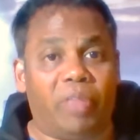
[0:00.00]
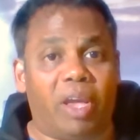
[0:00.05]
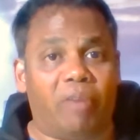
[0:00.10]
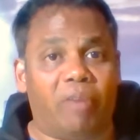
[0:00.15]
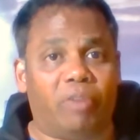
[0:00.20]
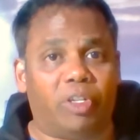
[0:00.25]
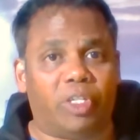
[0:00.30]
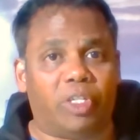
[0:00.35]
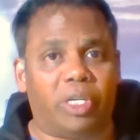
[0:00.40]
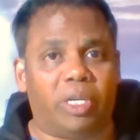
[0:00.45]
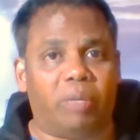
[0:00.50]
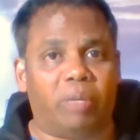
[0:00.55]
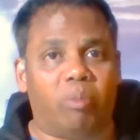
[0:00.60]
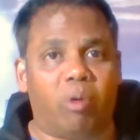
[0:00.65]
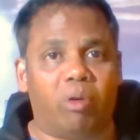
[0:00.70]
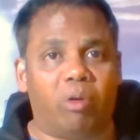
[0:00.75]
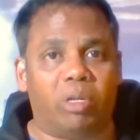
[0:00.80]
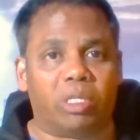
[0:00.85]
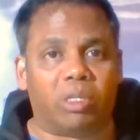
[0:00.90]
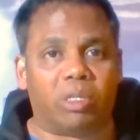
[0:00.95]
they have to shed the
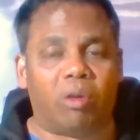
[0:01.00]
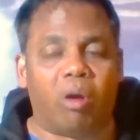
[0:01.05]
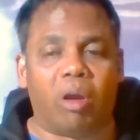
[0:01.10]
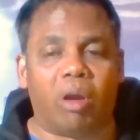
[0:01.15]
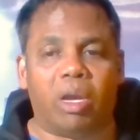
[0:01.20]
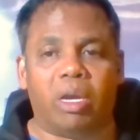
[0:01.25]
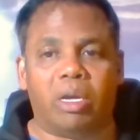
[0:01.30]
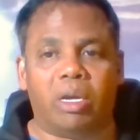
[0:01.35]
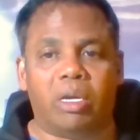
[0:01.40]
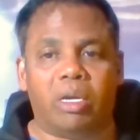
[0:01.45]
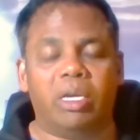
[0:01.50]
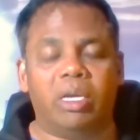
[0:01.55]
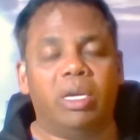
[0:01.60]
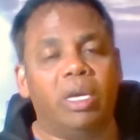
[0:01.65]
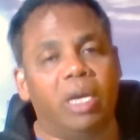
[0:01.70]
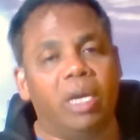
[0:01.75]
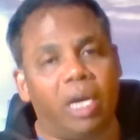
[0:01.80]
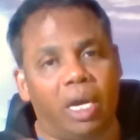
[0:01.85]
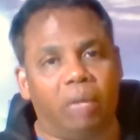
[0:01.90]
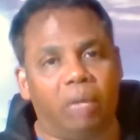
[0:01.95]
borders longer,
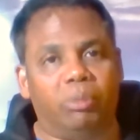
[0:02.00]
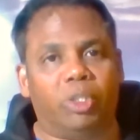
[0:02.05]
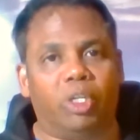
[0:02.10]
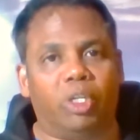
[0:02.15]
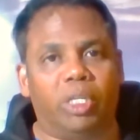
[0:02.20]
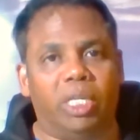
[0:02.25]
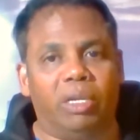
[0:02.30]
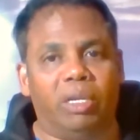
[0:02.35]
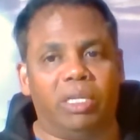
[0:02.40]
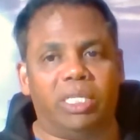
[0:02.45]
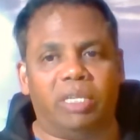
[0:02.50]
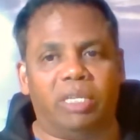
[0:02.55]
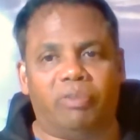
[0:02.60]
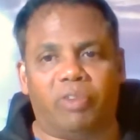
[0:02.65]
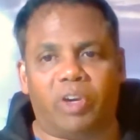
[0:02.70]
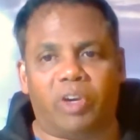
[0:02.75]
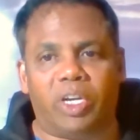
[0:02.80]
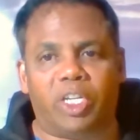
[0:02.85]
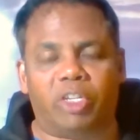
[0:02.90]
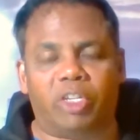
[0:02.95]
I'm sure they'll
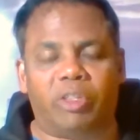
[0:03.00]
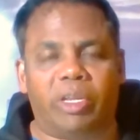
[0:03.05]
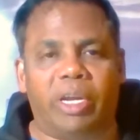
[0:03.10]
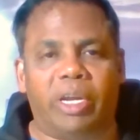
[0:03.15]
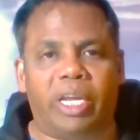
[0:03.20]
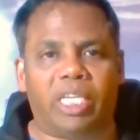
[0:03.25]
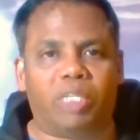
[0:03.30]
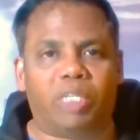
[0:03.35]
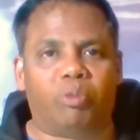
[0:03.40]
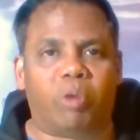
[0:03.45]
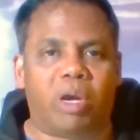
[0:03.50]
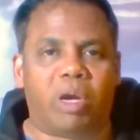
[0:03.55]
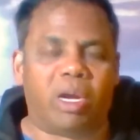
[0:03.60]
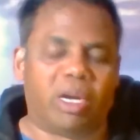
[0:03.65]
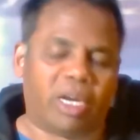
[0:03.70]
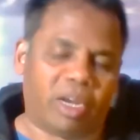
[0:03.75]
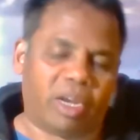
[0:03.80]
defer it to the next one.